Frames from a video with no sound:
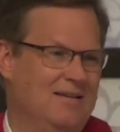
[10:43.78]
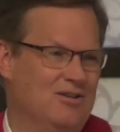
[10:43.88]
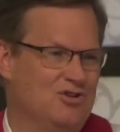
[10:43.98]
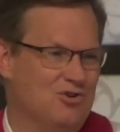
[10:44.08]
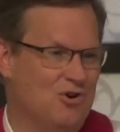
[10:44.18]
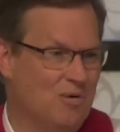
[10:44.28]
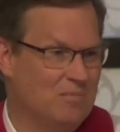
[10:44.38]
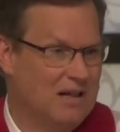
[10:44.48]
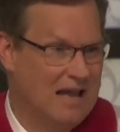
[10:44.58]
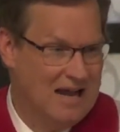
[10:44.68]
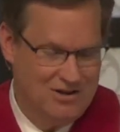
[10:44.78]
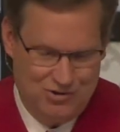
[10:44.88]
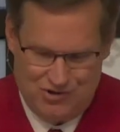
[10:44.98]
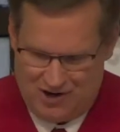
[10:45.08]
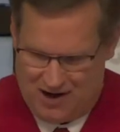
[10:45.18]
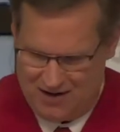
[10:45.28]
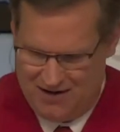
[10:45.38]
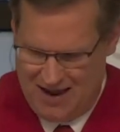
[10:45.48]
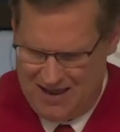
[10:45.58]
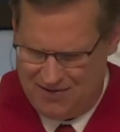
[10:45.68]
The storm clouds are
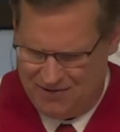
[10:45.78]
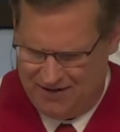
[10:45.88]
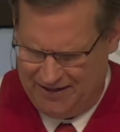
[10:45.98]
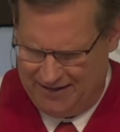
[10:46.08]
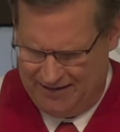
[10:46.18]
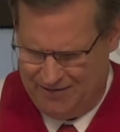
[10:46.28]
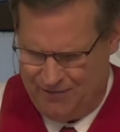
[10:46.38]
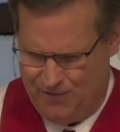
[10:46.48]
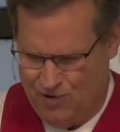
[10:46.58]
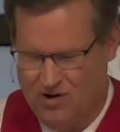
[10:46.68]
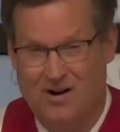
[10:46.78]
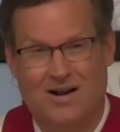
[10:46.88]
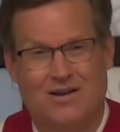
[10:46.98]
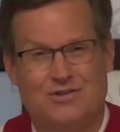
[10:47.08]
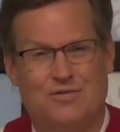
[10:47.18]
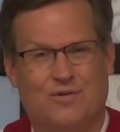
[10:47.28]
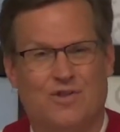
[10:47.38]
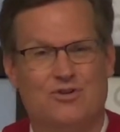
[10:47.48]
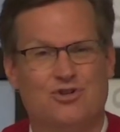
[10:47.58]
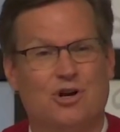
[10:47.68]
gathering for us, for
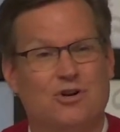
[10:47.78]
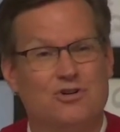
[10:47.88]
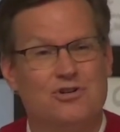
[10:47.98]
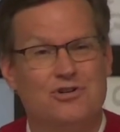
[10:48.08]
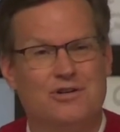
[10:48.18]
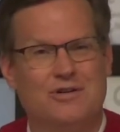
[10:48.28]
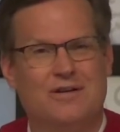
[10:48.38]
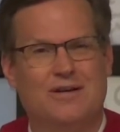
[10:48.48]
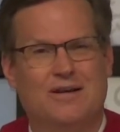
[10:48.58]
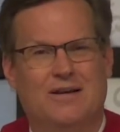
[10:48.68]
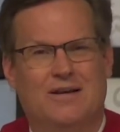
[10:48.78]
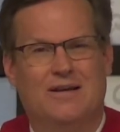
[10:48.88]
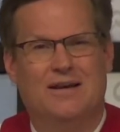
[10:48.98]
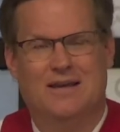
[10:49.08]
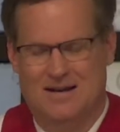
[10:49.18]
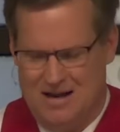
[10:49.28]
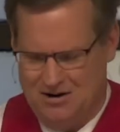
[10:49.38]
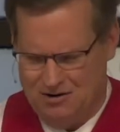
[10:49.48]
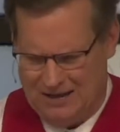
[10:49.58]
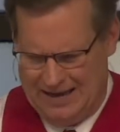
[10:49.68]
the church in
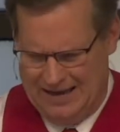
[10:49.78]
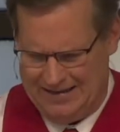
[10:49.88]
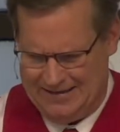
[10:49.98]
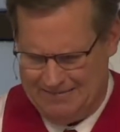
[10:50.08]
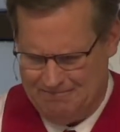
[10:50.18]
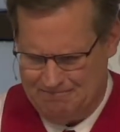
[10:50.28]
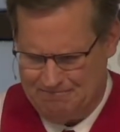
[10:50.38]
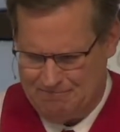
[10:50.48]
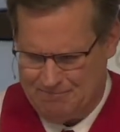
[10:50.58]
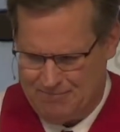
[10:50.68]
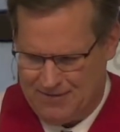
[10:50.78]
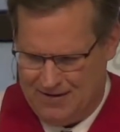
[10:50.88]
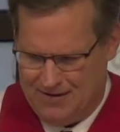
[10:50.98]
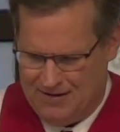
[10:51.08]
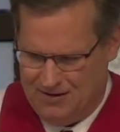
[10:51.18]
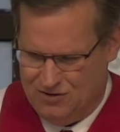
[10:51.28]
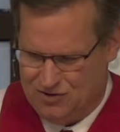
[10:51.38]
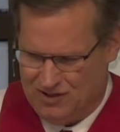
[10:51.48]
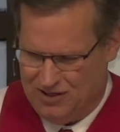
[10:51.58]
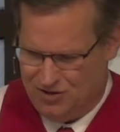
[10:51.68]
our land,
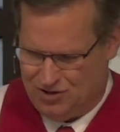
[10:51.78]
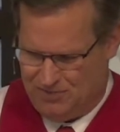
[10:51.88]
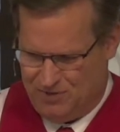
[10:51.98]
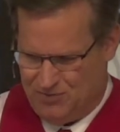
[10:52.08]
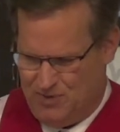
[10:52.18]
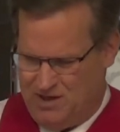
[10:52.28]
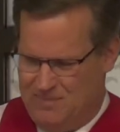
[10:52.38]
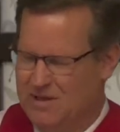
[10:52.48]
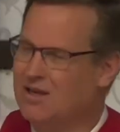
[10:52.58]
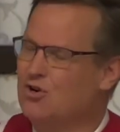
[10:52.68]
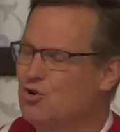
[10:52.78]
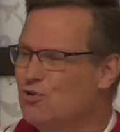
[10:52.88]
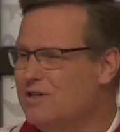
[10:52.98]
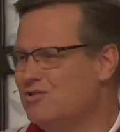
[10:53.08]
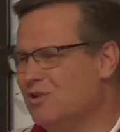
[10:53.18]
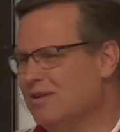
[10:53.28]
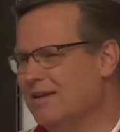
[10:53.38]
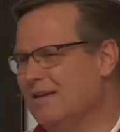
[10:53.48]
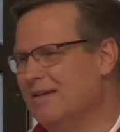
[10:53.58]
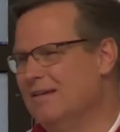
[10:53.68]
whose leadership is becoming
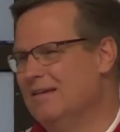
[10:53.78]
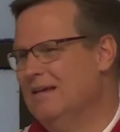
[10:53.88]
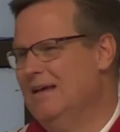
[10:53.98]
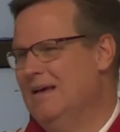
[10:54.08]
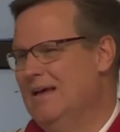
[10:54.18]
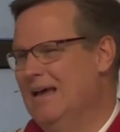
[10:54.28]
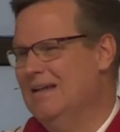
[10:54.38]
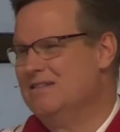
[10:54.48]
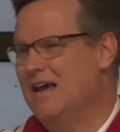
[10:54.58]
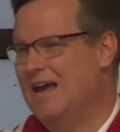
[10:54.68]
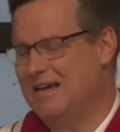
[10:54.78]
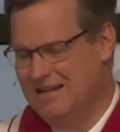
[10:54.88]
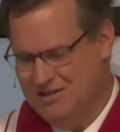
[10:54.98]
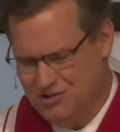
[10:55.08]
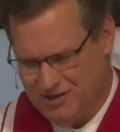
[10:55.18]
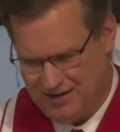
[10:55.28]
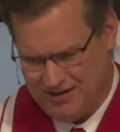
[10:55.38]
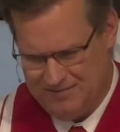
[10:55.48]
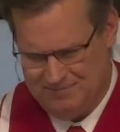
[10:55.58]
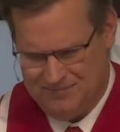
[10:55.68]
increasingly antagonistic
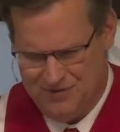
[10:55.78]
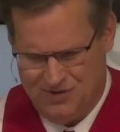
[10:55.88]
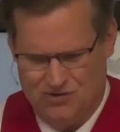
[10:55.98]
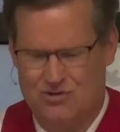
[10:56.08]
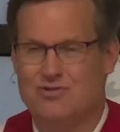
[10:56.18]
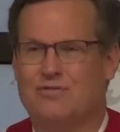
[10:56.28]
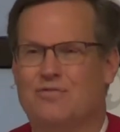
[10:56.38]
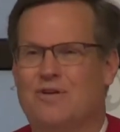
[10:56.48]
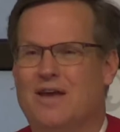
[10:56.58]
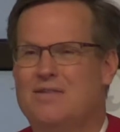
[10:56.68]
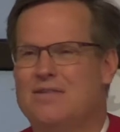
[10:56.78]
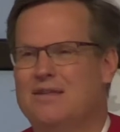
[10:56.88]
to the Christian faith.